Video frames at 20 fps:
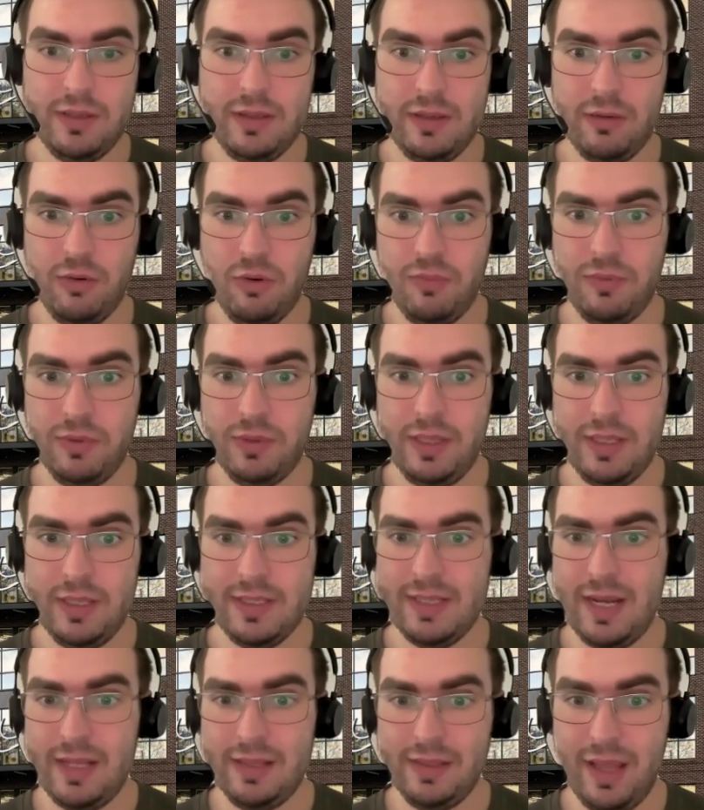often
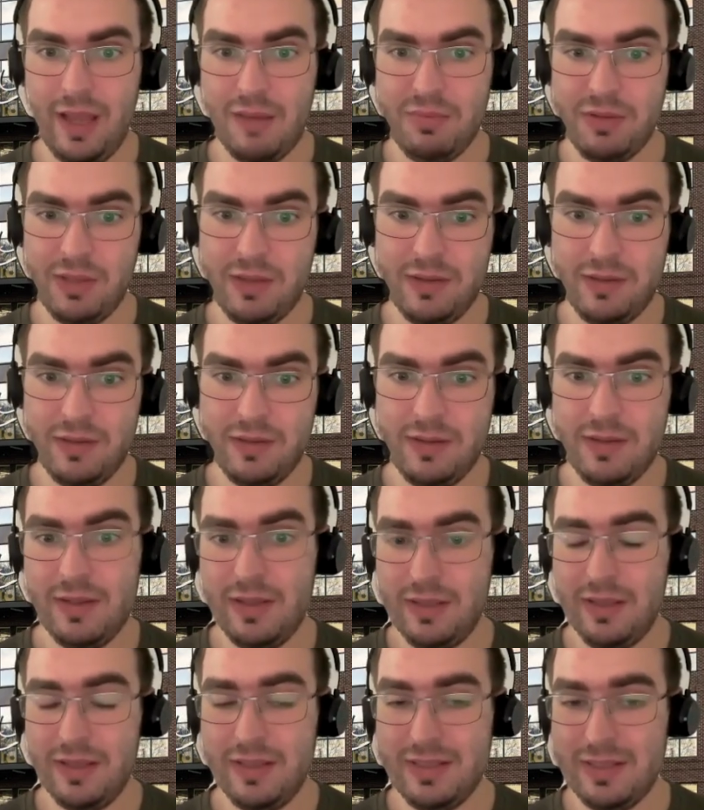is untyped.
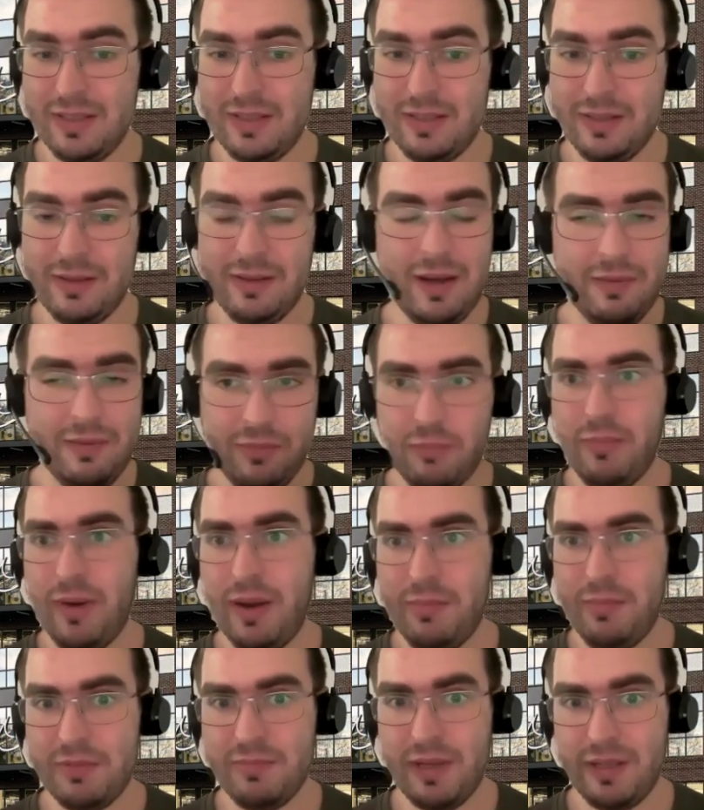It is, from my
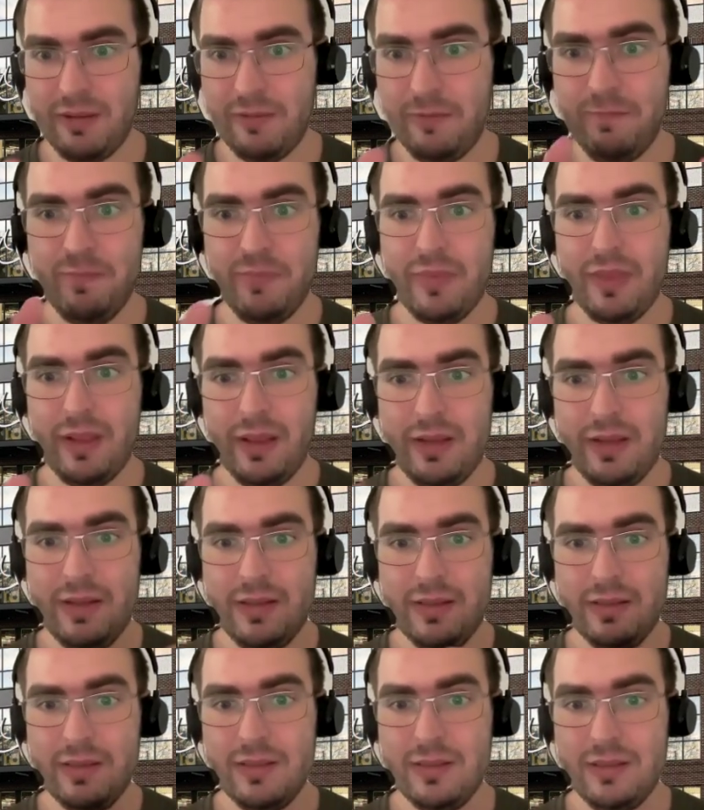perspective,
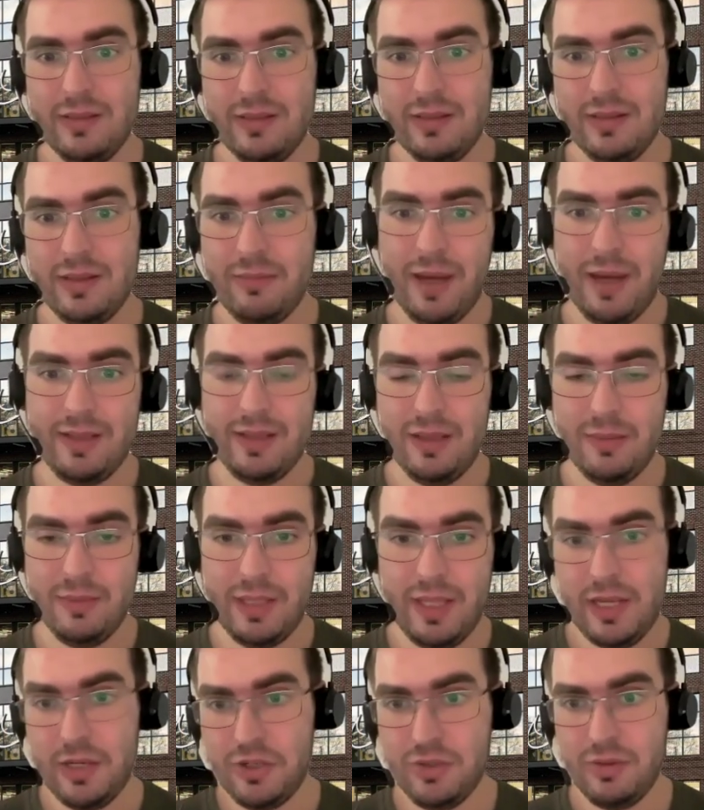quite a
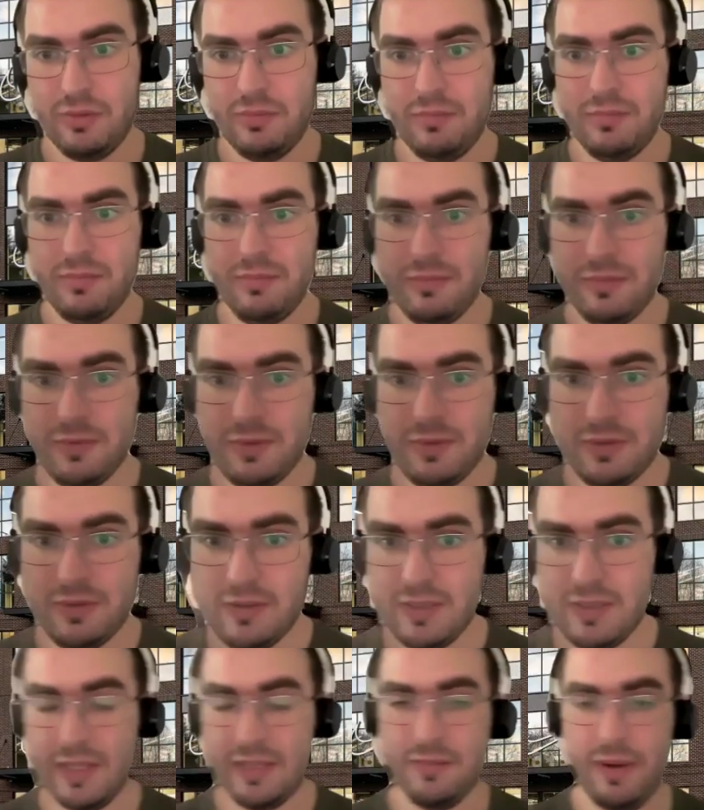limitation.
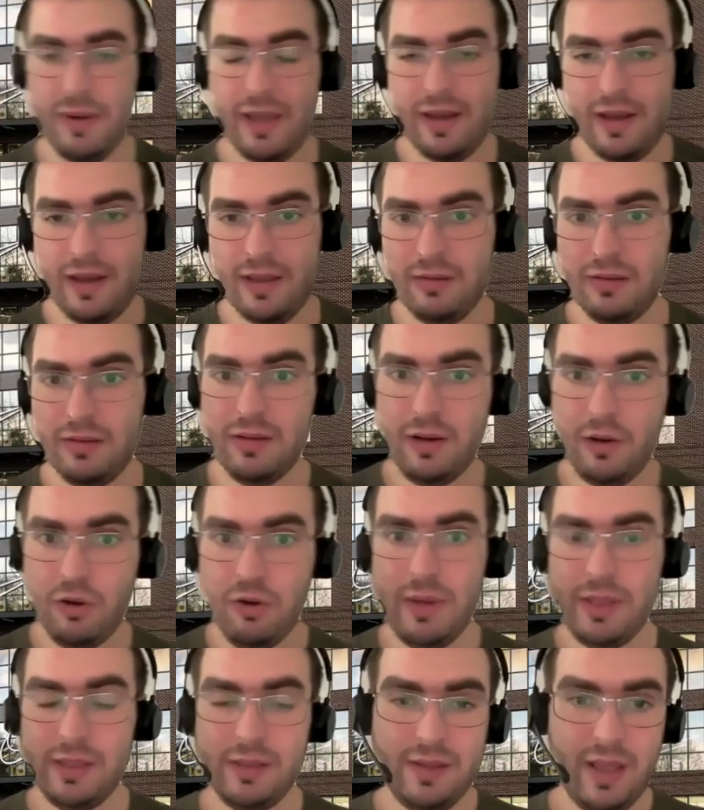That's why I
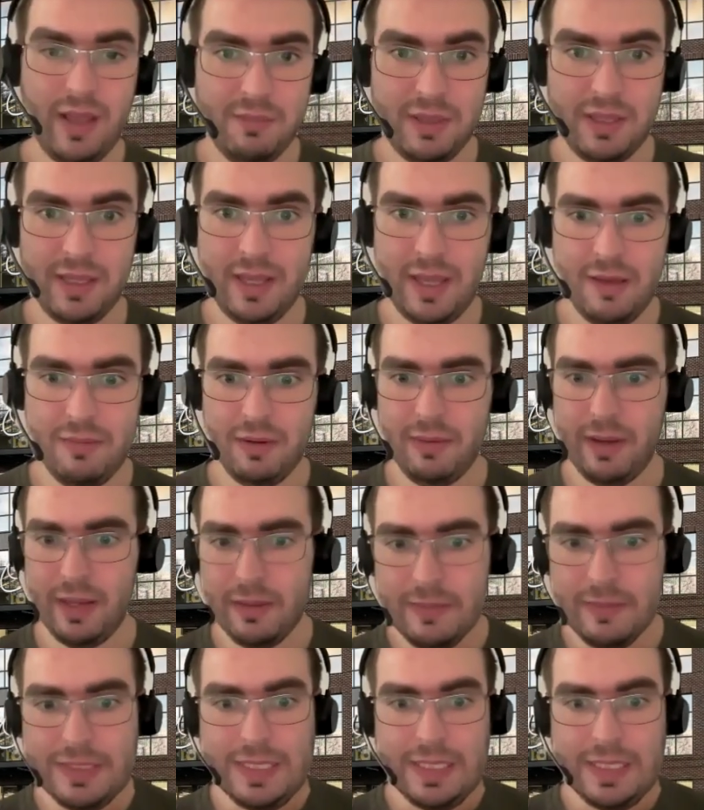recommend typing everywhere.